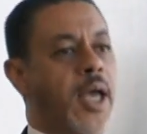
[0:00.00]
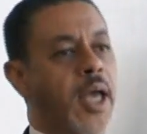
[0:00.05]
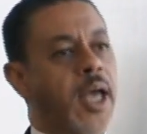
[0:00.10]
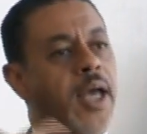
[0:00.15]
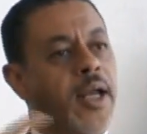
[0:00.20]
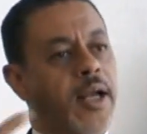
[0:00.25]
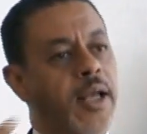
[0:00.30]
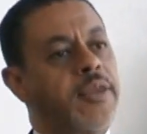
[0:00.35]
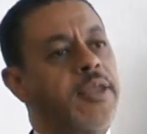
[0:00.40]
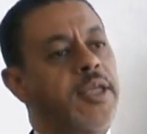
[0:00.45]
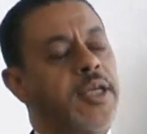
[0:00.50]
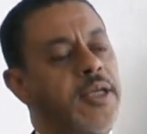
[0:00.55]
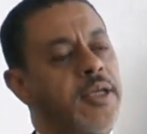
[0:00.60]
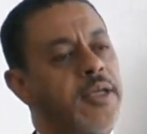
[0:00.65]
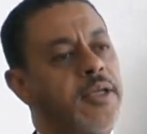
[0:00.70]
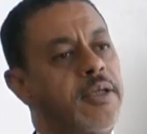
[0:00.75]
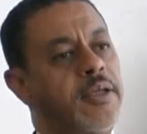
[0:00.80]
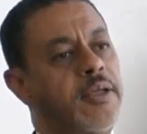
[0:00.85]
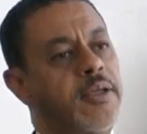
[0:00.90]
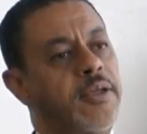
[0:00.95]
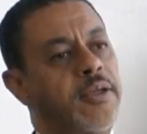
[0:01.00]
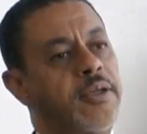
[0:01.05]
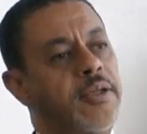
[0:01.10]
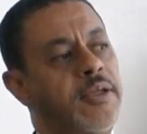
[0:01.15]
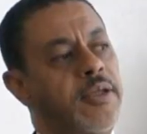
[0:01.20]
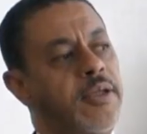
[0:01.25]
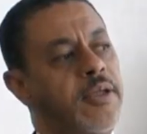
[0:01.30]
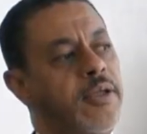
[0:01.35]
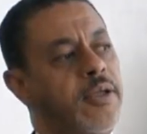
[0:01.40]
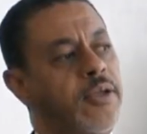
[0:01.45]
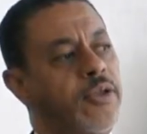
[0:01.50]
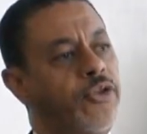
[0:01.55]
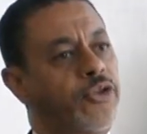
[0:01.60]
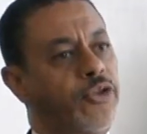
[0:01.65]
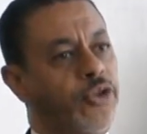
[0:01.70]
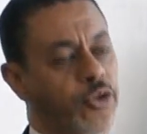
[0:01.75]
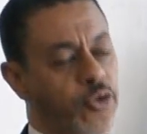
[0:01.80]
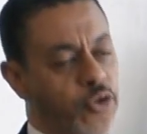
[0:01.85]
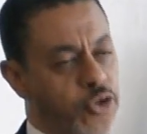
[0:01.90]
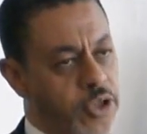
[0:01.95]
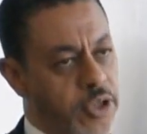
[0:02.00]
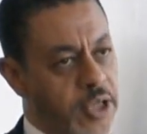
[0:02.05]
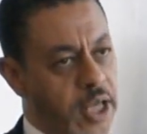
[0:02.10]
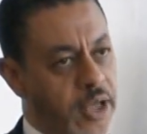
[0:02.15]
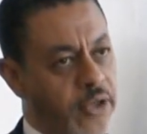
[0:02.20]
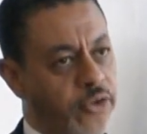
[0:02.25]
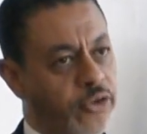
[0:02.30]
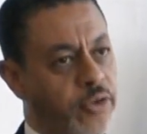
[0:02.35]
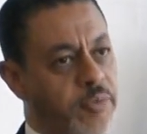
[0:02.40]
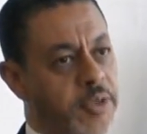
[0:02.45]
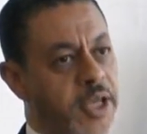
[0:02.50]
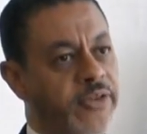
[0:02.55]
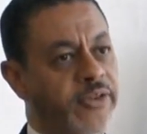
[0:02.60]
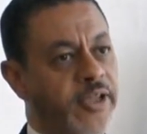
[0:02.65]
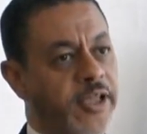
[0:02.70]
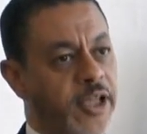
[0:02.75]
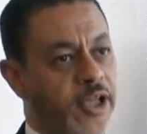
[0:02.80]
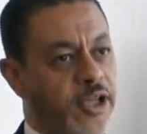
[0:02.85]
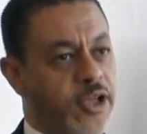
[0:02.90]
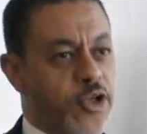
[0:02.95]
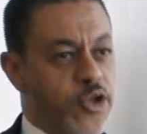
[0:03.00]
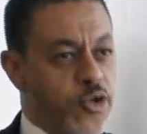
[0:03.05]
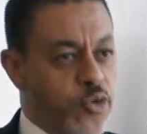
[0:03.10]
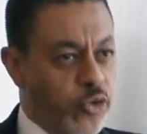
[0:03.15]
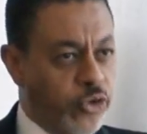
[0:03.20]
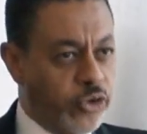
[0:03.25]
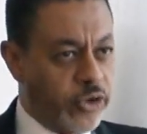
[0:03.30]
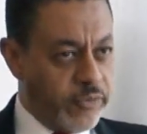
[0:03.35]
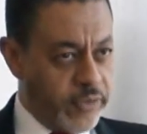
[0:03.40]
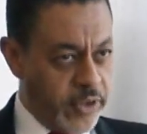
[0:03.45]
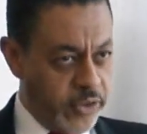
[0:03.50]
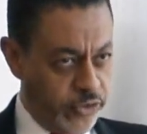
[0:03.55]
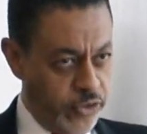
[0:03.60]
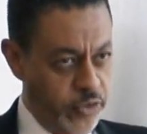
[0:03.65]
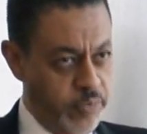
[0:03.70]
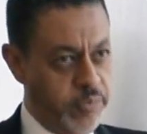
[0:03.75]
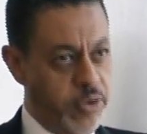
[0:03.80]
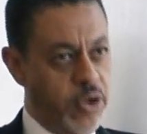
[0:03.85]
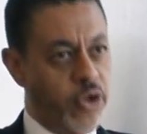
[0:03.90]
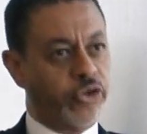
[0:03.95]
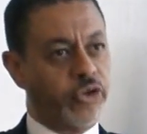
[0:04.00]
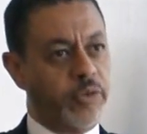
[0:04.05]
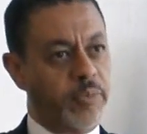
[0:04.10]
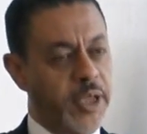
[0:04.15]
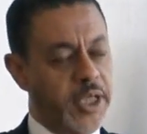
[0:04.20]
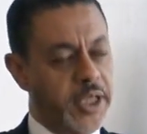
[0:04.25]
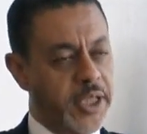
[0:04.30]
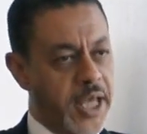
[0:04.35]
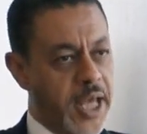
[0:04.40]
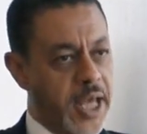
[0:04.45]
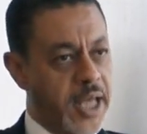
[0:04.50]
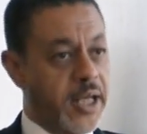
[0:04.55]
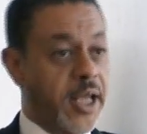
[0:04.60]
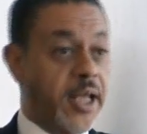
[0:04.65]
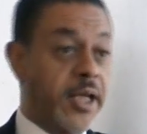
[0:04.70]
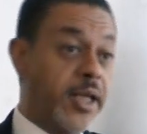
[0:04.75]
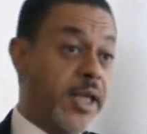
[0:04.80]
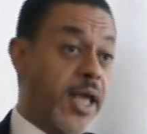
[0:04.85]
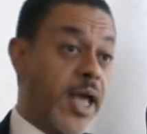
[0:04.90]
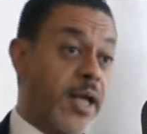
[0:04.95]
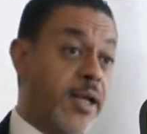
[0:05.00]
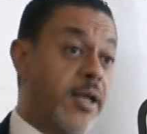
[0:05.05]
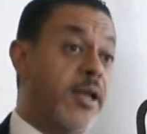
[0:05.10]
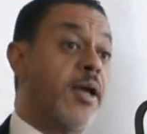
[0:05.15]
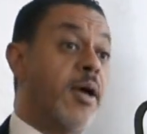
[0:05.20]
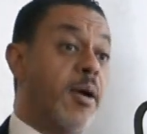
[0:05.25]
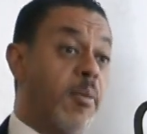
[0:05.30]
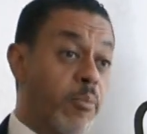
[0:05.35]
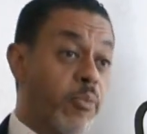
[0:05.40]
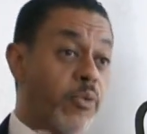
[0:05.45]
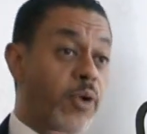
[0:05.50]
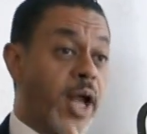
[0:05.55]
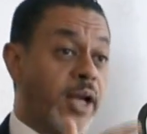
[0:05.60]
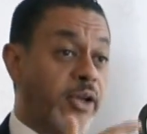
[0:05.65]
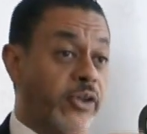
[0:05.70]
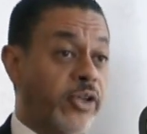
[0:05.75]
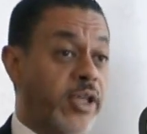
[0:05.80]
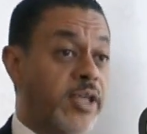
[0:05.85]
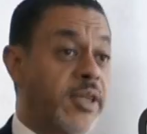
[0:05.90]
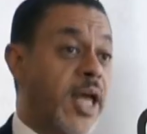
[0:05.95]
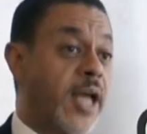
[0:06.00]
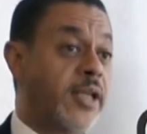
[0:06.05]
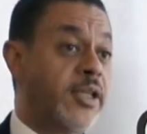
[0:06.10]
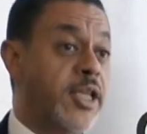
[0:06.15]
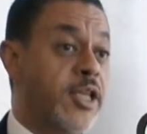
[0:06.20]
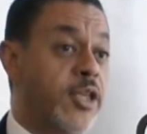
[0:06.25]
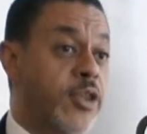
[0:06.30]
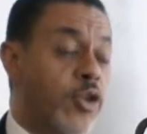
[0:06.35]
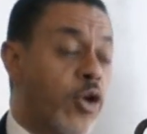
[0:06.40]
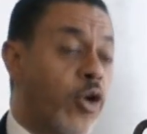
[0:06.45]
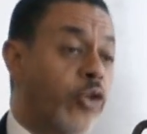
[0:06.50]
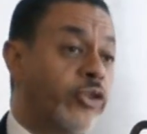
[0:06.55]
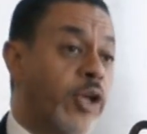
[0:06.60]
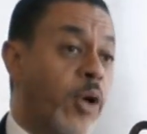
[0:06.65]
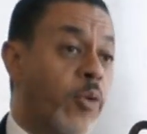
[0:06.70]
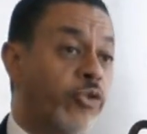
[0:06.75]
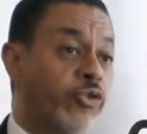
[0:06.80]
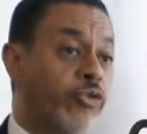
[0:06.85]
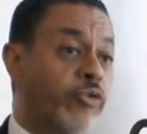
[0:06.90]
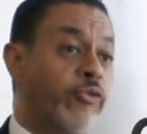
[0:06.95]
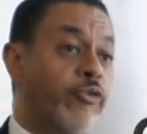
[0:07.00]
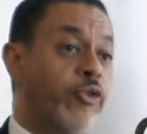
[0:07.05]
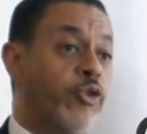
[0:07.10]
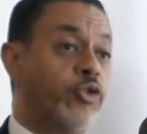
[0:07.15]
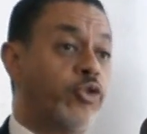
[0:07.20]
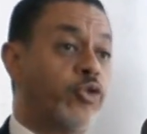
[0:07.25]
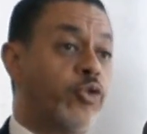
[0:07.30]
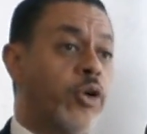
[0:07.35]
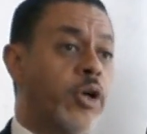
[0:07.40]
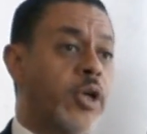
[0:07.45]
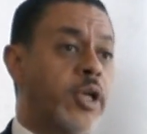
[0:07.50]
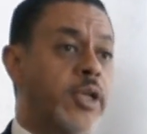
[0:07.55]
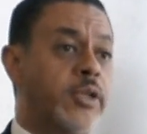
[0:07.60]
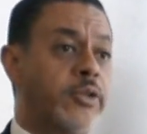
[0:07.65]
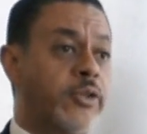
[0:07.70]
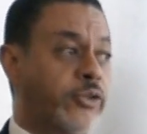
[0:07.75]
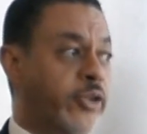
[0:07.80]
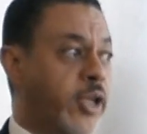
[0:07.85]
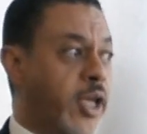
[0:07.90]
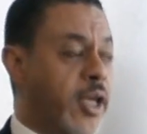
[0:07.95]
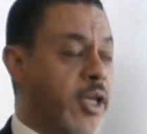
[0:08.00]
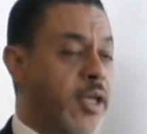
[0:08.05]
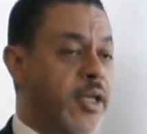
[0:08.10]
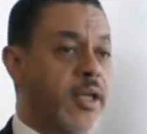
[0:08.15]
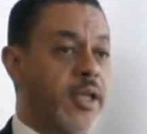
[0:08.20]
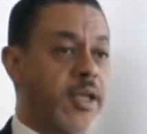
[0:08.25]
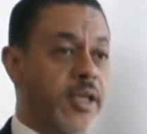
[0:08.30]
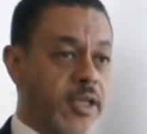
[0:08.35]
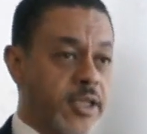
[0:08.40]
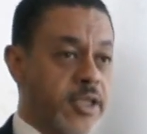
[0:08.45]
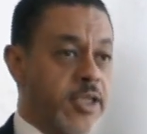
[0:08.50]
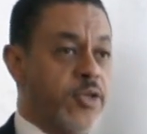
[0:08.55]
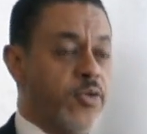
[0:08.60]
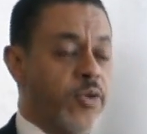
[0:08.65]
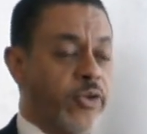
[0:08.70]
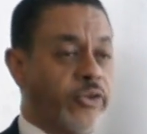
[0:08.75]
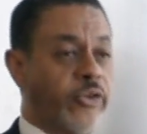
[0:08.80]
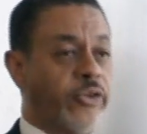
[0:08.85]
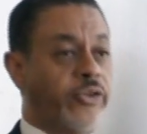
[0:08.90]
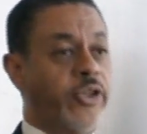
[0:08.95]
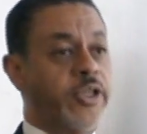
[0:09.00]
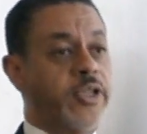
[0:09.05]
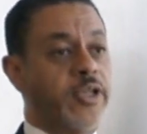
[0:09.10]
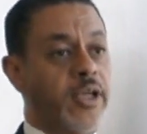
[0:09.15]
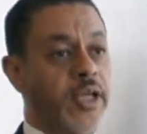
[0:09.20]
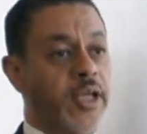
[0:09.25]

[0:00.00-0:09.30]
And I think the solution to that is to be as inclusive as you possibly can. And again, practicing that ethos I was referring to earlier, to say you as a senior